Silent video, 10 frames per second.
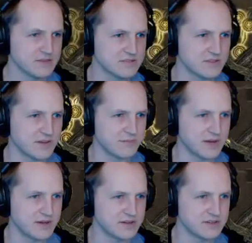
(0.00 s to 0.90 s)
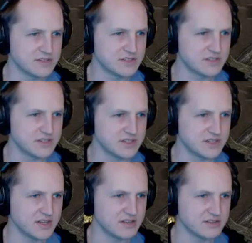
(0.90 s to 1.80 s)
We got minor Erd tree,
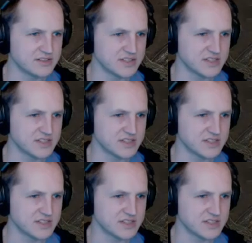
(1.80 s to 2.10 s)
and it looks like